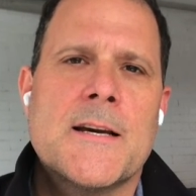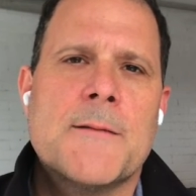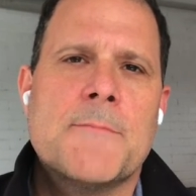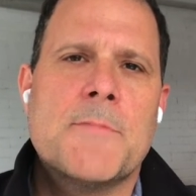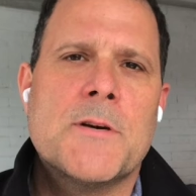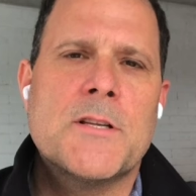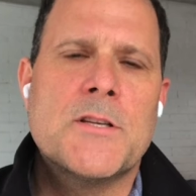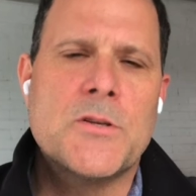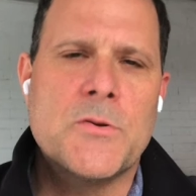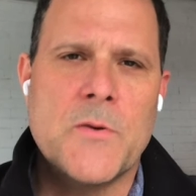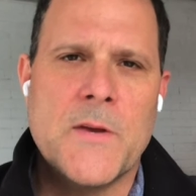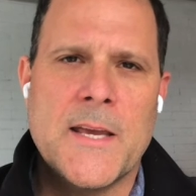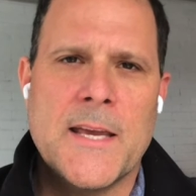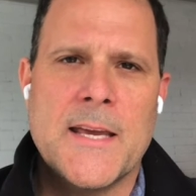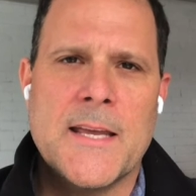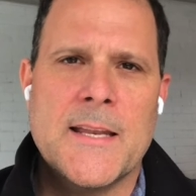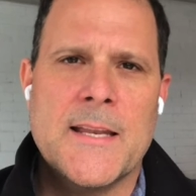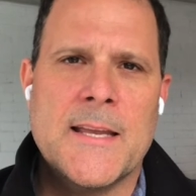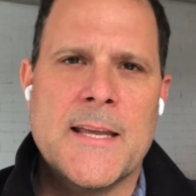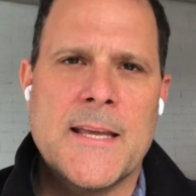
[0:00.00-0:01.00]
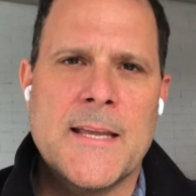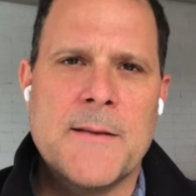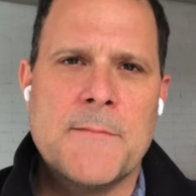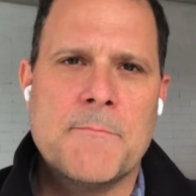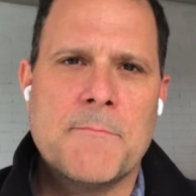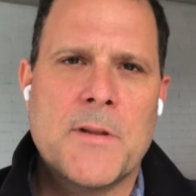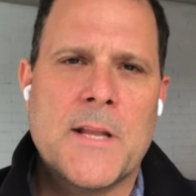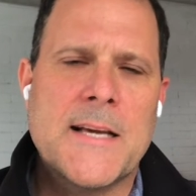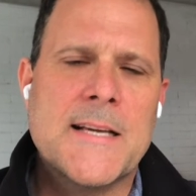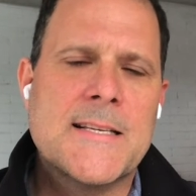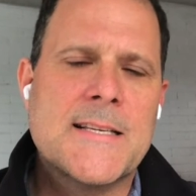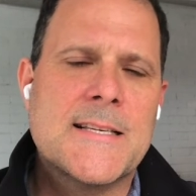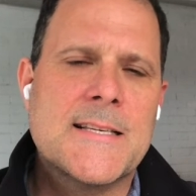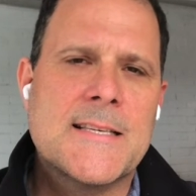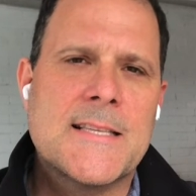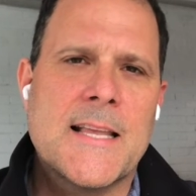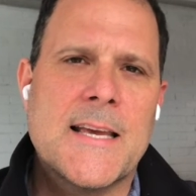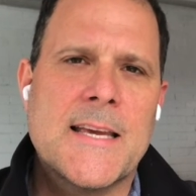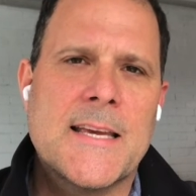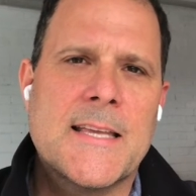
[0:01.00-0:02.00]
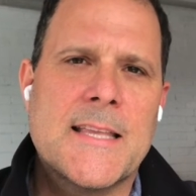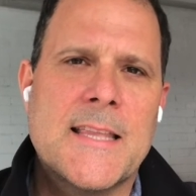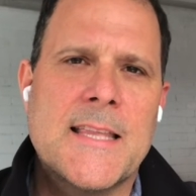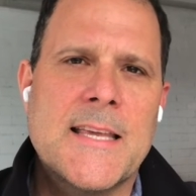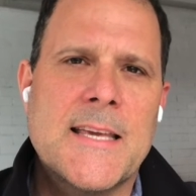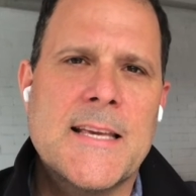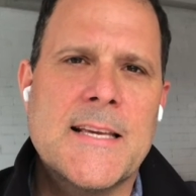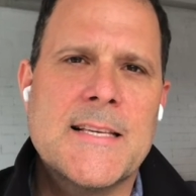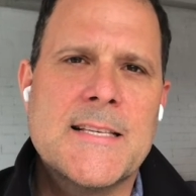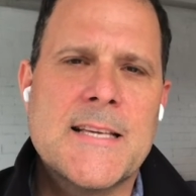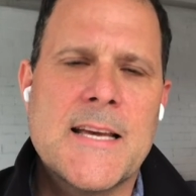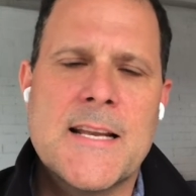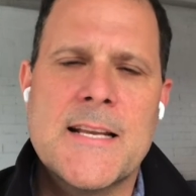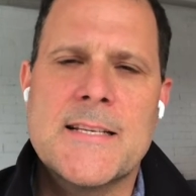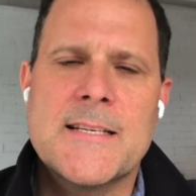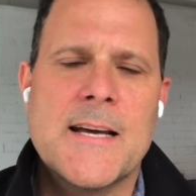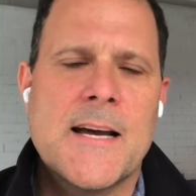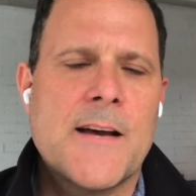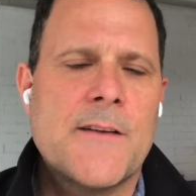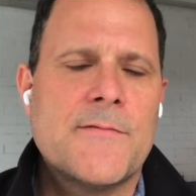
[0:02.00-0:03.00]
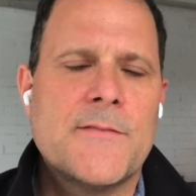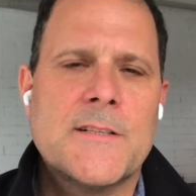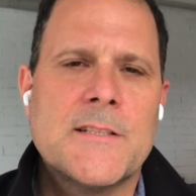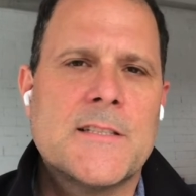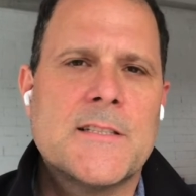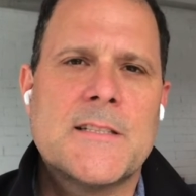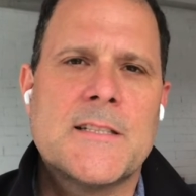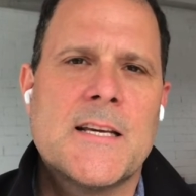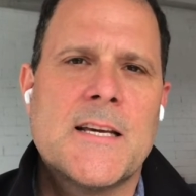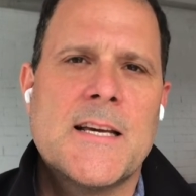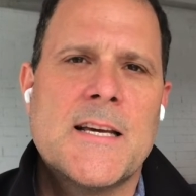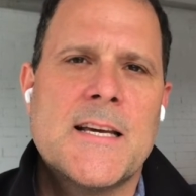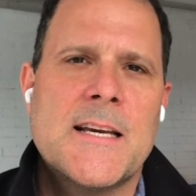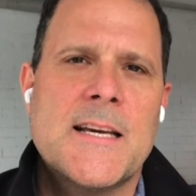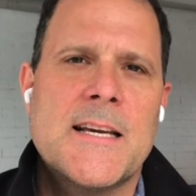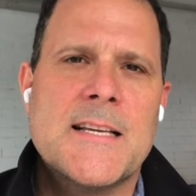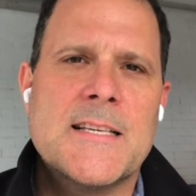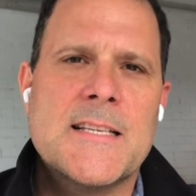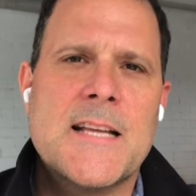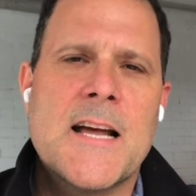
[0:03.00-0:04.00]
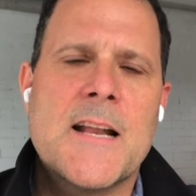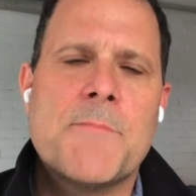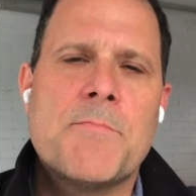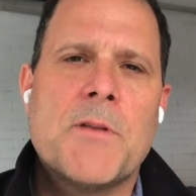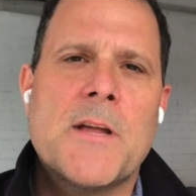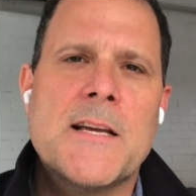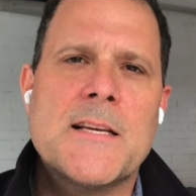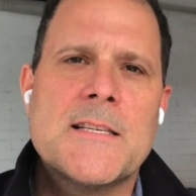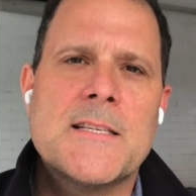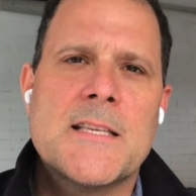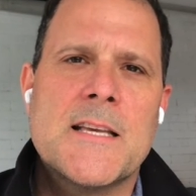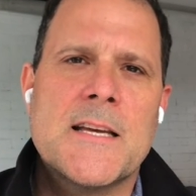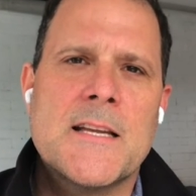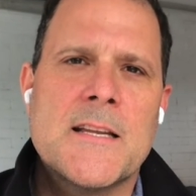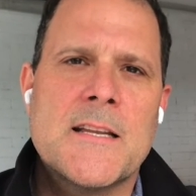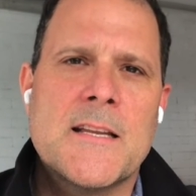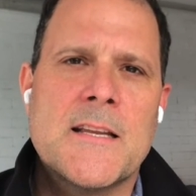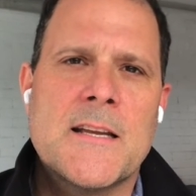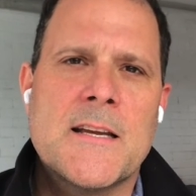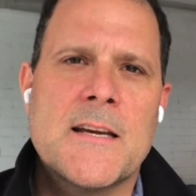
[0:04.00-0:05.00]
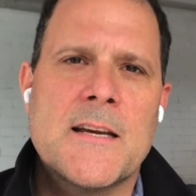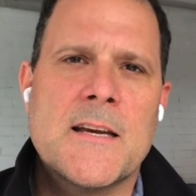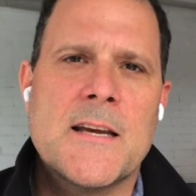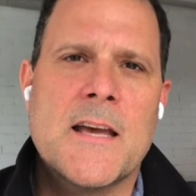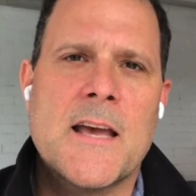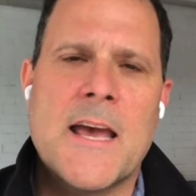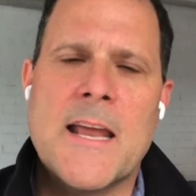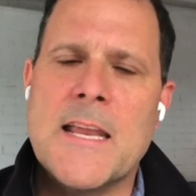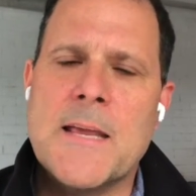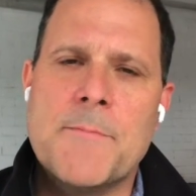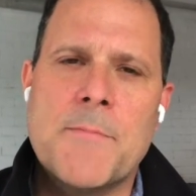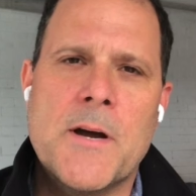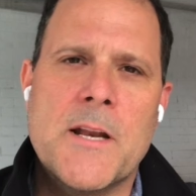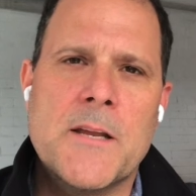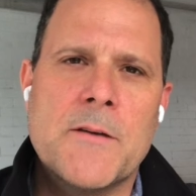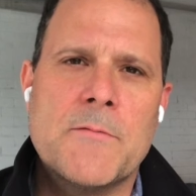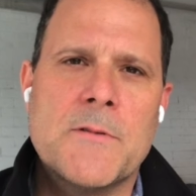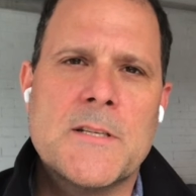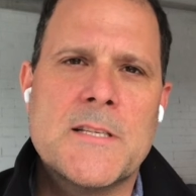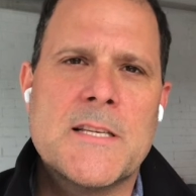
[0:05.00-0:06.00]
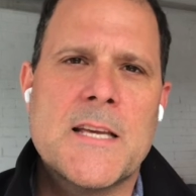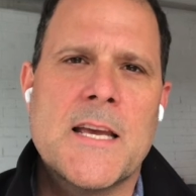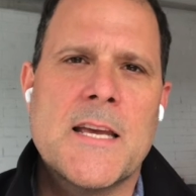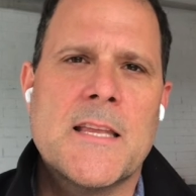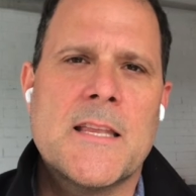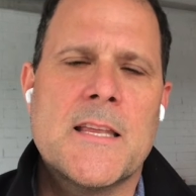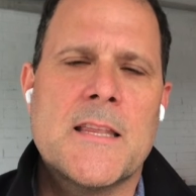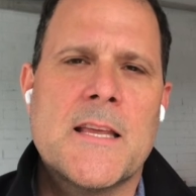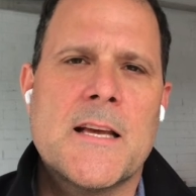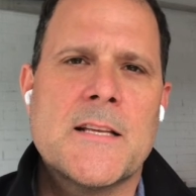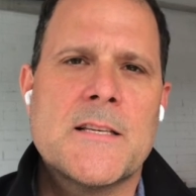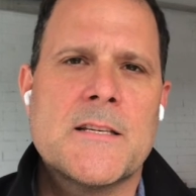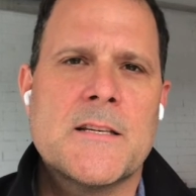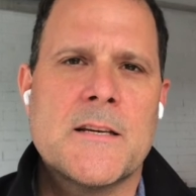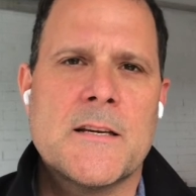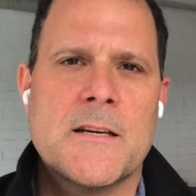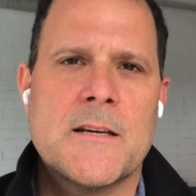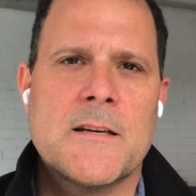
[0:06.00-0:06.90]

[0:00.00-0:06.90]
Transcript: but doing it in places like the Cenotaph is not a place that anybody would say that that's a